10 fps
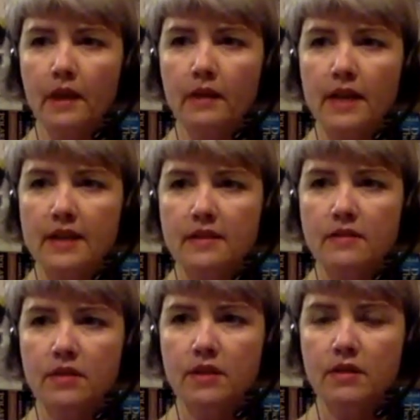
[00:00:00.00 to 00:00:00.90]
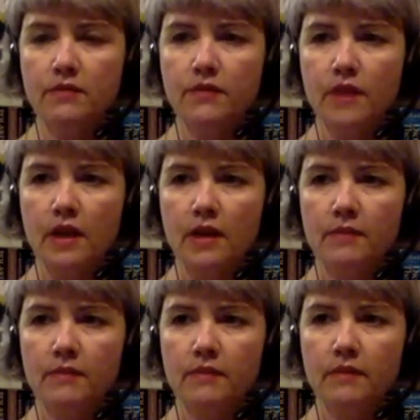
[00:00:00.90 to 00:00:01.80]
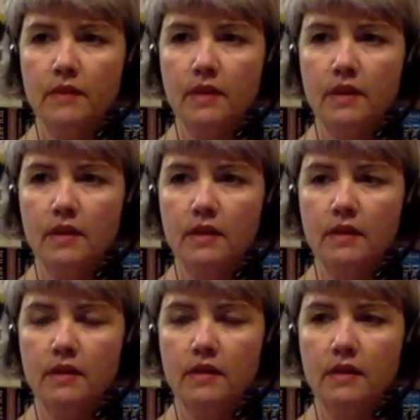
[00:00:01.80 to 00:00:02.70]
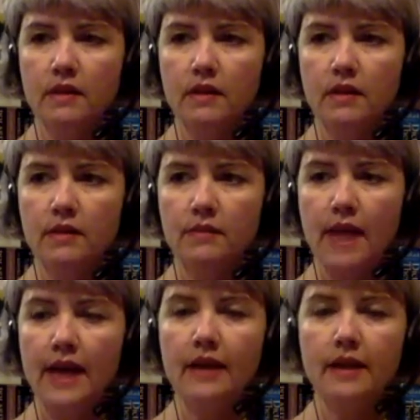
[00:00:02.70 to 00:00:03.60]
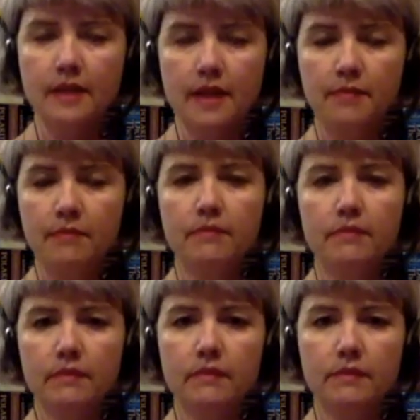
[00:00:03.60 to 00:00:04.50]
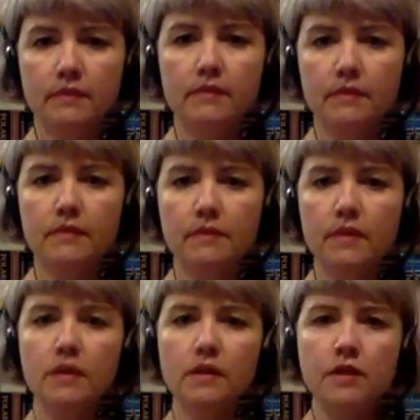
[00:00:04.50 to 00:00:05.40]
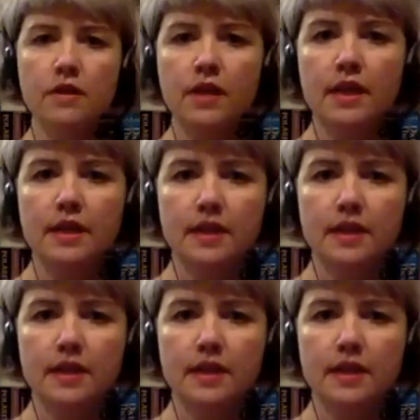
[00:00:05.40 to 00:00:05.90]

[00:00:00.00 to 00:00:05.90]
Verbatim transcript: that sort of um, um, anchored him so that he